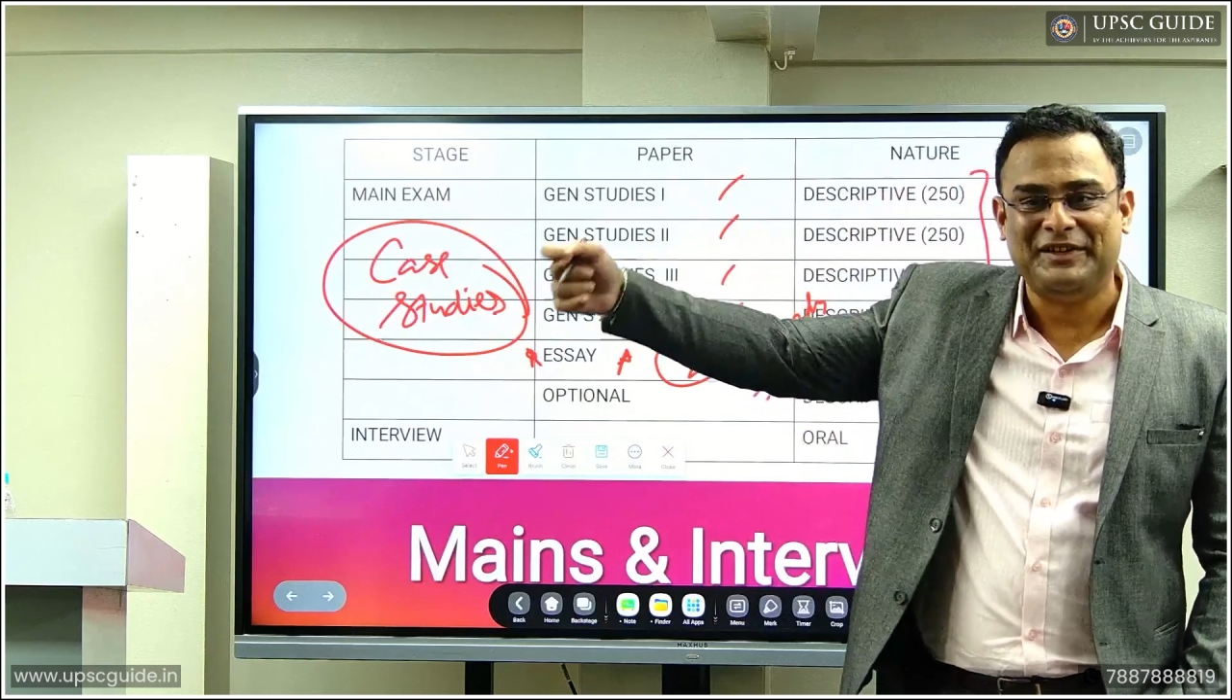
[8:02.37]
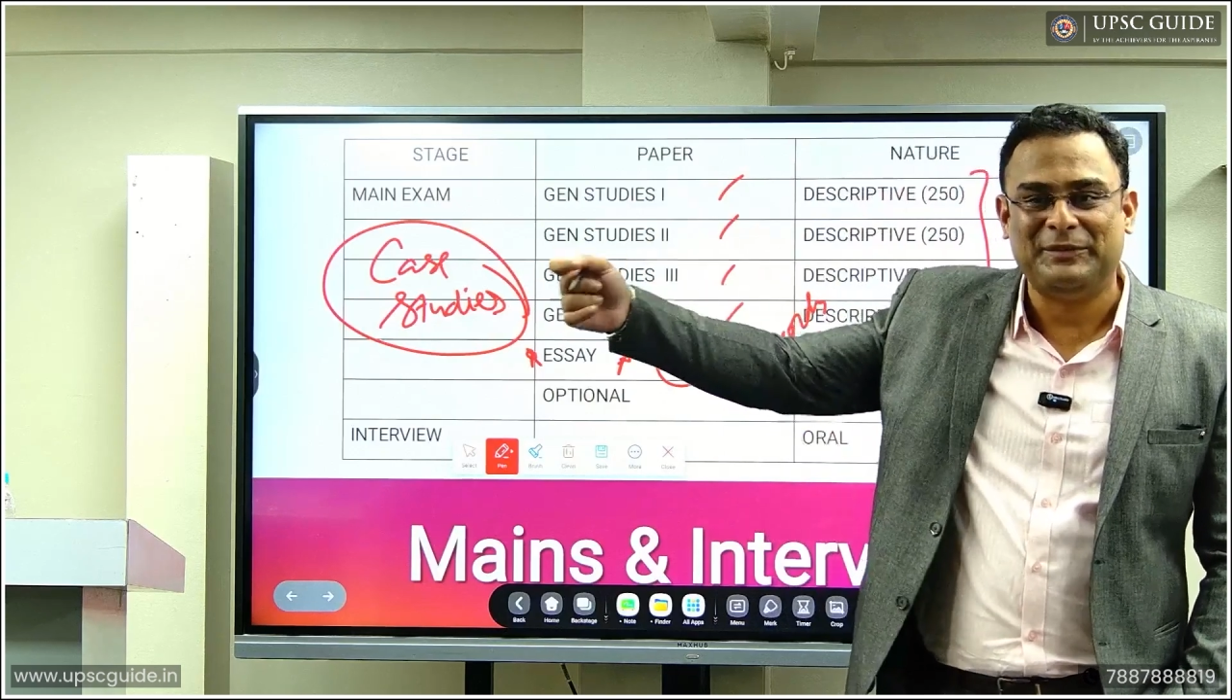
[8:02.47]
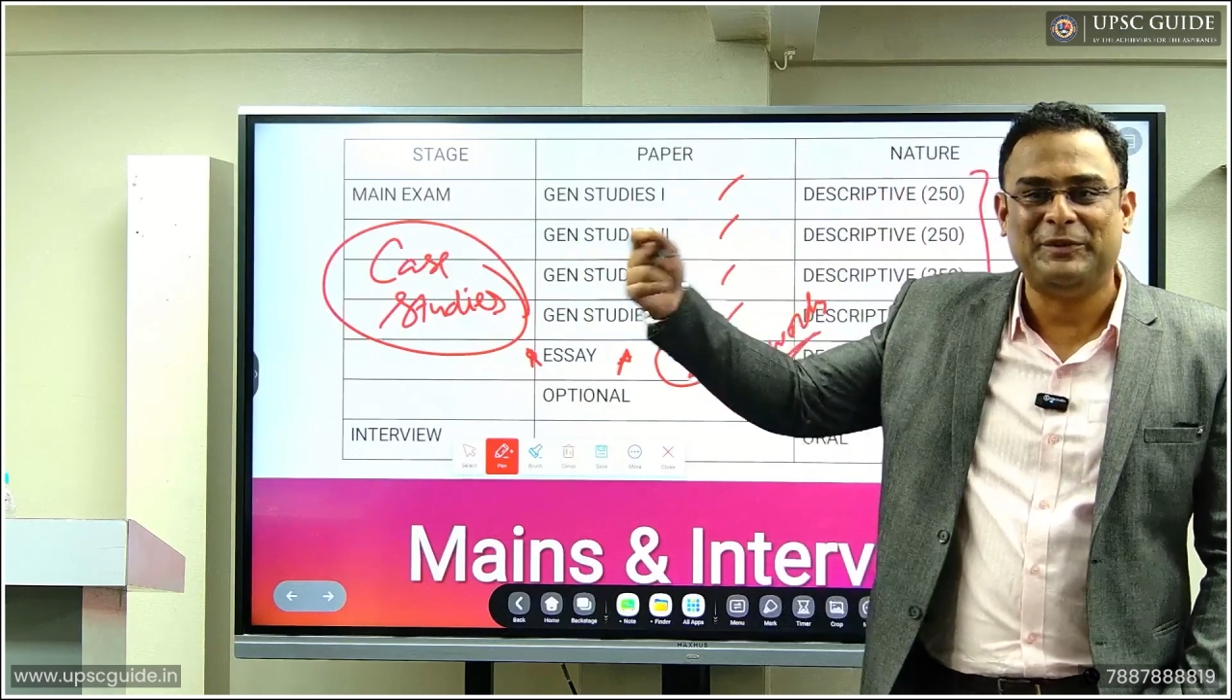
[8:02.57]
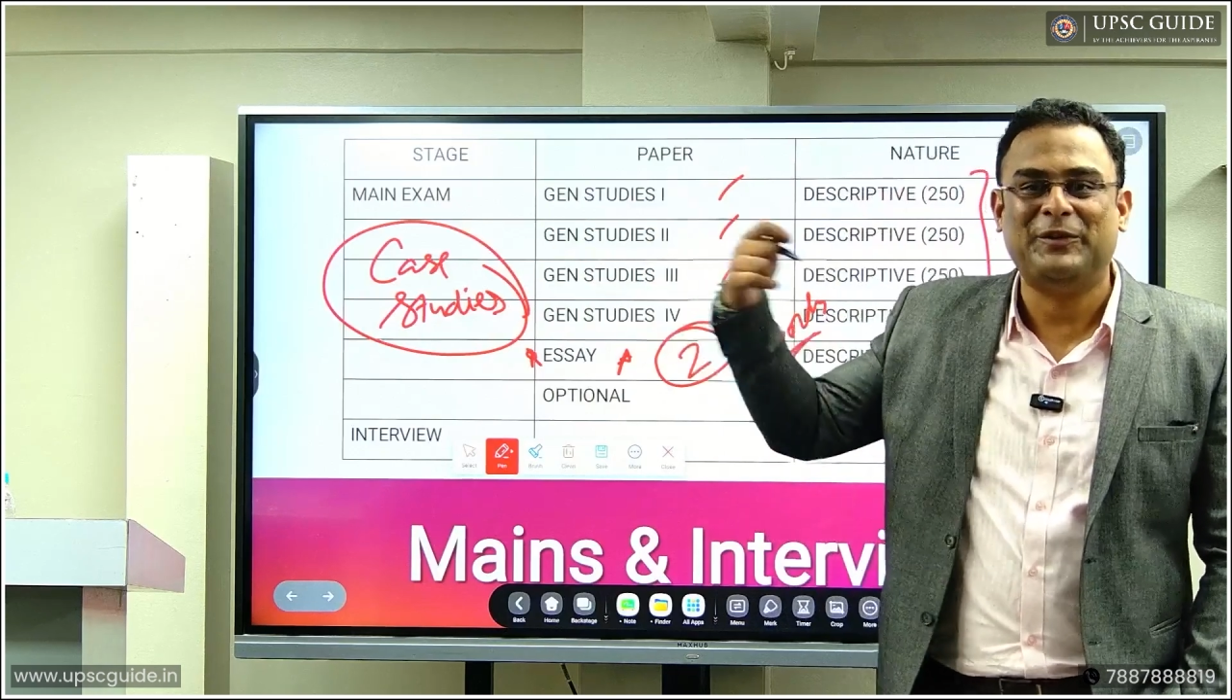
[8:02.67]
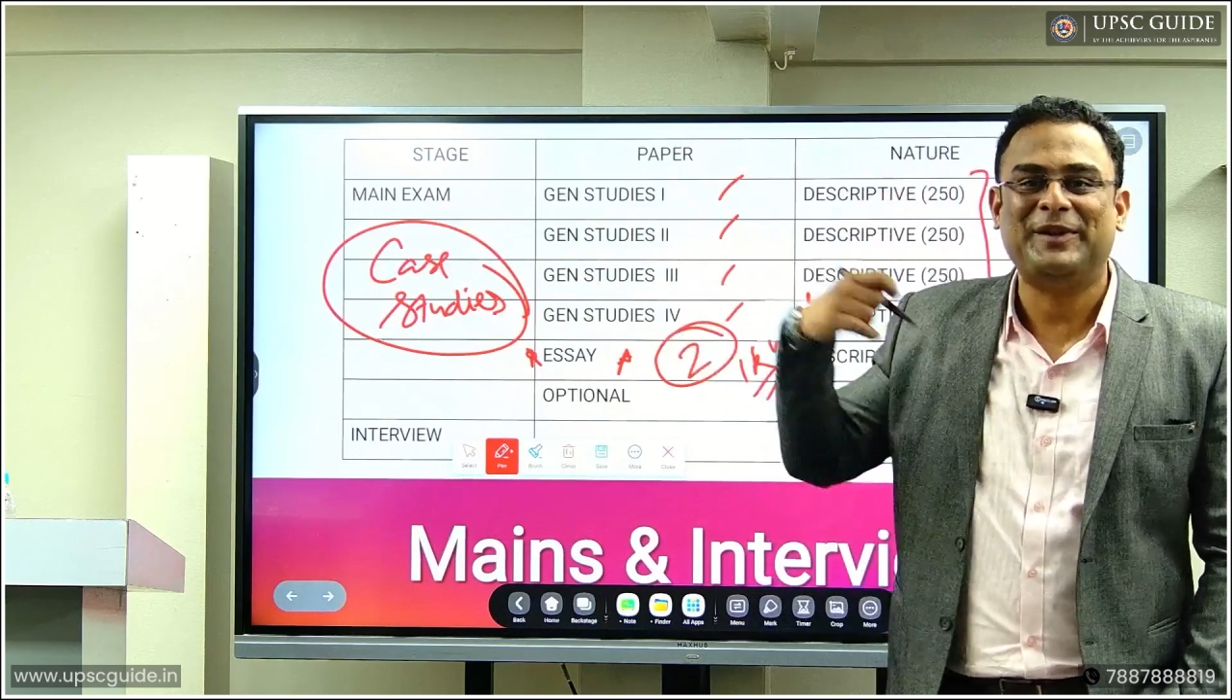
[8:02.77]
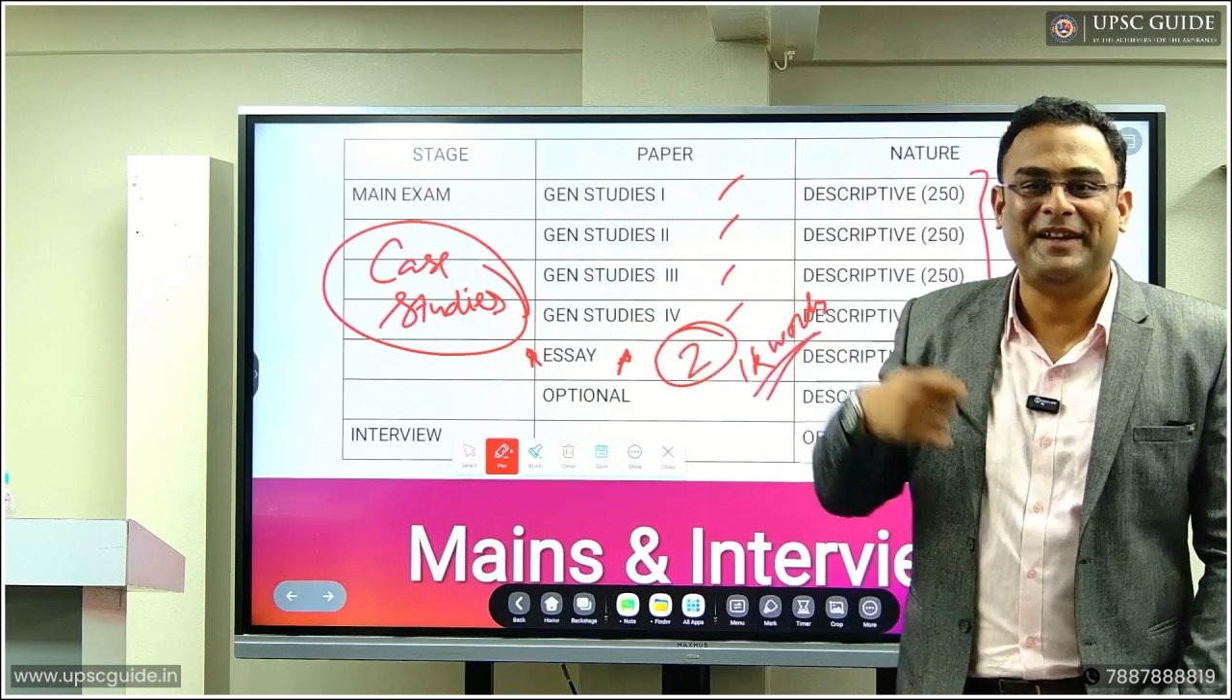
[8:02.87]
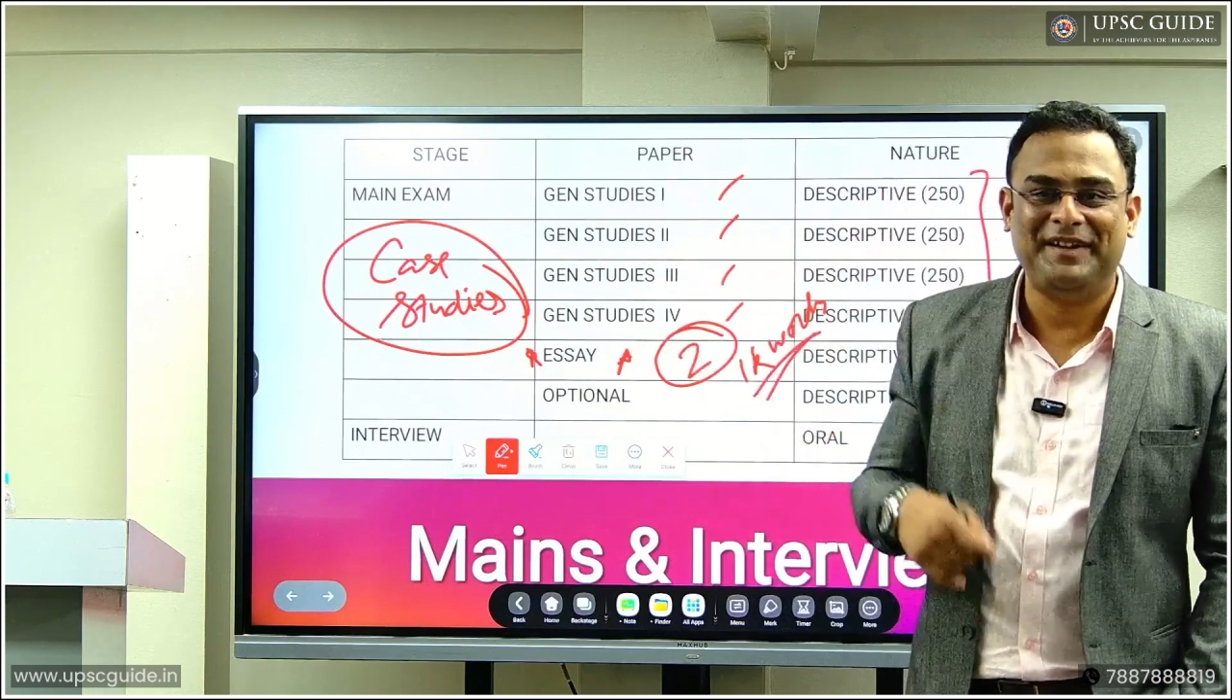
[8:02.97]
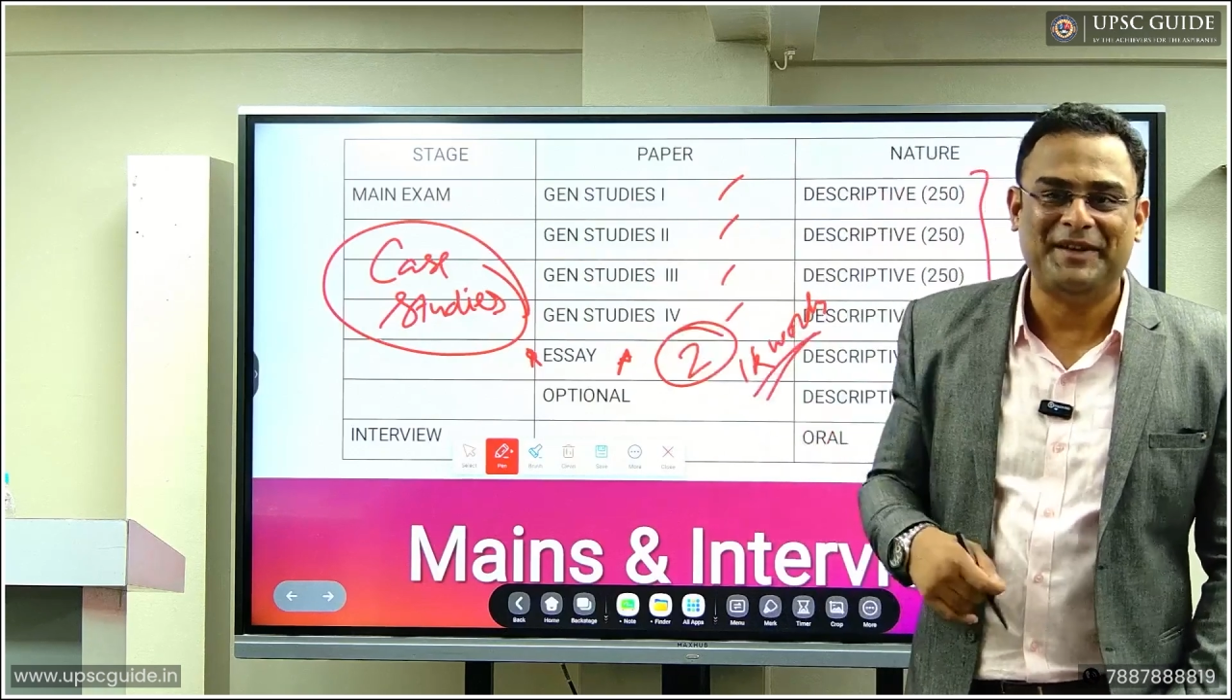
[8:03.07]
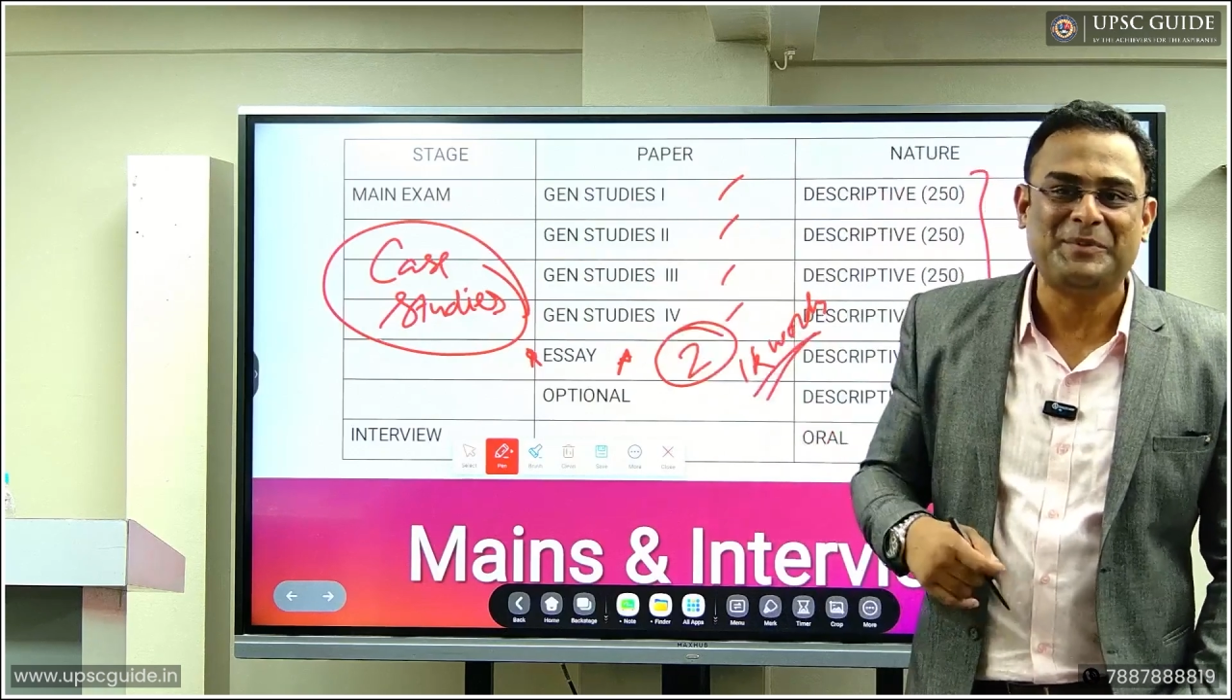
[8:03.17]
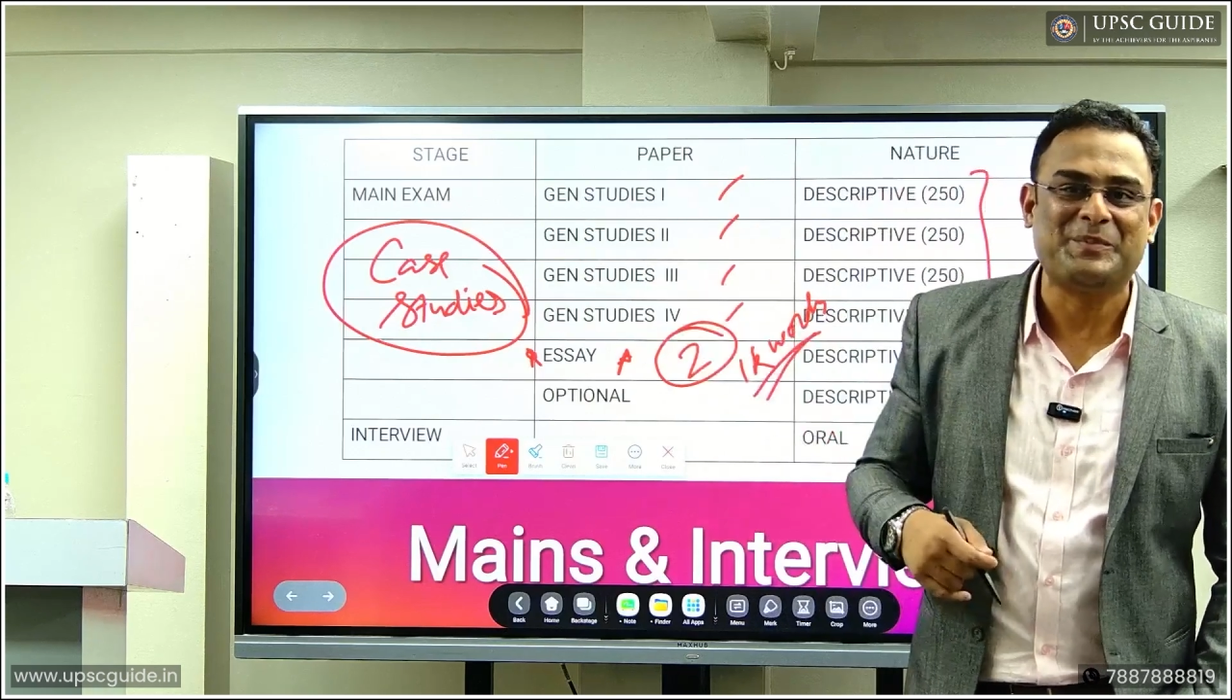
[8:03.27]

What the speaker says: before India.